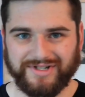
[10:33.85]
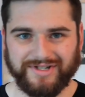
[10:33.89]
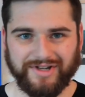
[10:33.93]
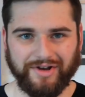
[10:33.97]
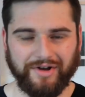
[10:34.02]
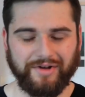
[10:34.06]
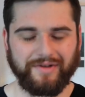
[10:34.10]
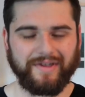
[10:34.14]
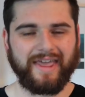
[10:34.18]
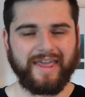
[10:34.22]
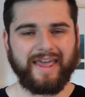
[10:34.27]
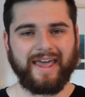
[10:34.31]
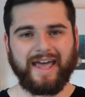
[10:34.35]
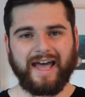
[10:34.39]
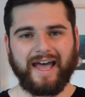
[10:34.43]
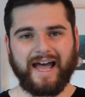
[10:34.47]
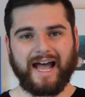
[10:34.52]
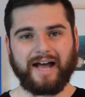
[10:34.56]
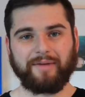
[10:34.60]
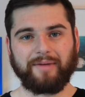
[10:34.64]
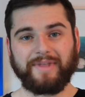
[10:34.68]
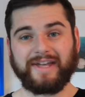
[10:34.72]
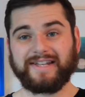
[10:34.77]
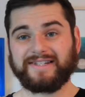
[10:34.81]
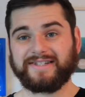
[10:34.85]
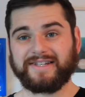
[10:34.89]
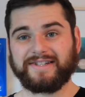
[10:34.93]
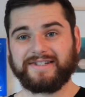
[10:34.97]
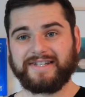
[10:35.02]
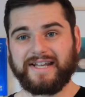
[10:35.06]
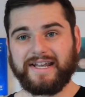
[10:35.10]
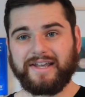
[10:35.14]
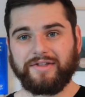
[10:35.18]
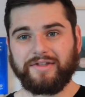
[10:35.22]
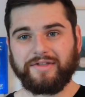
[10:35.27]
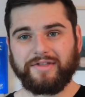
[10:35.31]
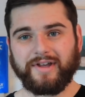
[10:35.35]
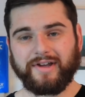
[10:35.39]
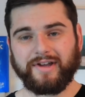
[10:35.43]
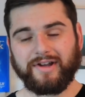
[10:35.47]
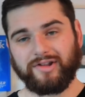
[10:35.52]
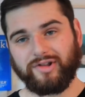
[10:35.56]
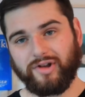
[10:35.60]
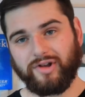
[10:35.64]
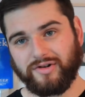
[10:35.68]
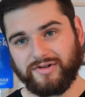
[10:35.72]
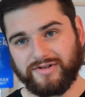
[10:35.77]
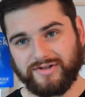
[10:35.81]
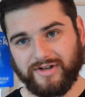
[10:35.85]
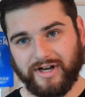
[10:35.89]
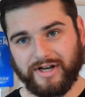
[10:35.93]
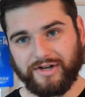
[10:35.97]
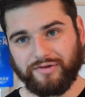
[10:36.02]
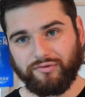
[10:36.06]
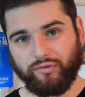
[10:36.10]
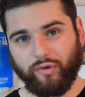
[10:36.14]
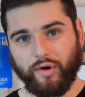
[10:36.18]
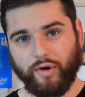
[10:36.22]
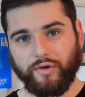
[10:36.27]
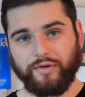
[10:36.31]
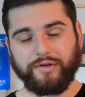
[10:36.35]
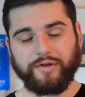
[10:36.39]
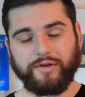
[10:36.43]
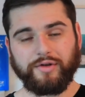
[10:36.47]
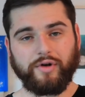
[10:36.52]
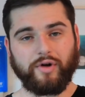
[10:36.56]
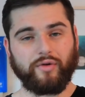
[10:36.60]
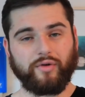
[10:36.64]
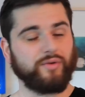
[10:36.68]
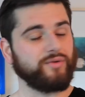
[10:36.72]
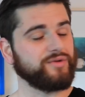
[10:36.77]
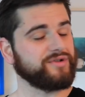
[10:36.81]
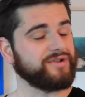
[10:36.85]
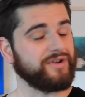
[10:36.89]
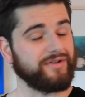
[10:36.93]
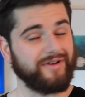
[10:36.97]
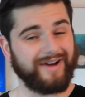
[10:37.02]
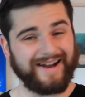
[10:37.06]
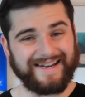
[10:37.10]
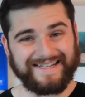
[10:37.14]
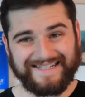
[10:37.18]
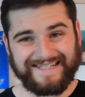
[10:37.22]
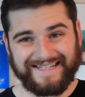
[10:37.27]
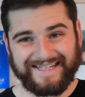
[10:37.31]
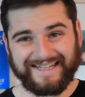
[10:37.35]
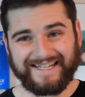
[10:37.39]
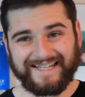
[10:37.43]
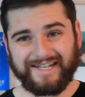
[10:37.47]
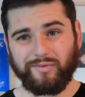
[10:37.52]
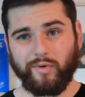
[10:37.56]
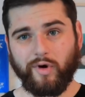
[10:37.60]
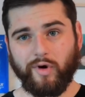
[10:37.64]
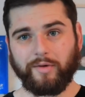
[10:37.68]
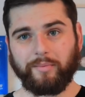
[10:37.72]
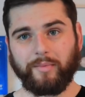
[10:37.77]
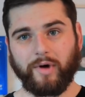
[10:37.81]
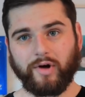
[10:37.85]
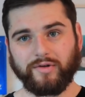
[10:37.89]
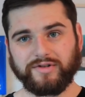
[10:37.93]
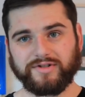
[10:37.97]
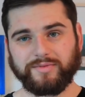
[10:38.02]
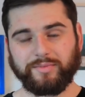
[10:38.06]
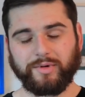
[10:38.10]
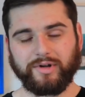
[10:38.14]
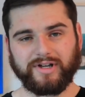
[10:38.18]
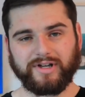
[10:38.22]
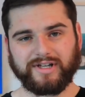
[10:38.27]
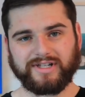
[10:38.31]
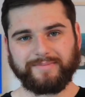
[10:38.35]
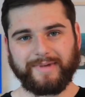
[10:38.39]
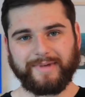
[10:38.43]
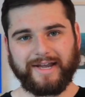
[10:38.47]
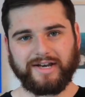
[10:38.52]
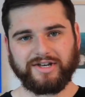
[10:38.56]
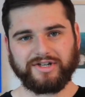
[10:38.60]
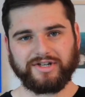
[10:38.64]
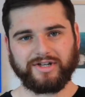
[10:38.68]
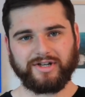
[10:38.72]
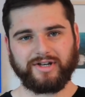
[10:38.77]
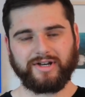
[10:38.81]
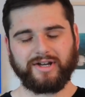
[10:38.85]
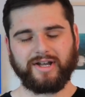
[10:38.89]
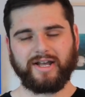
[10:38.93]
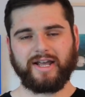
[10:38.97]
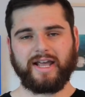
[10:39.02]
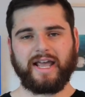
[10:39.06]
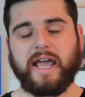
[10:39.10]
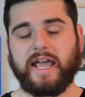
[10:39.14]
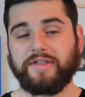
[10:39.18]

So that's the second thing. Alongside growth, you also ideally want multiple expansion.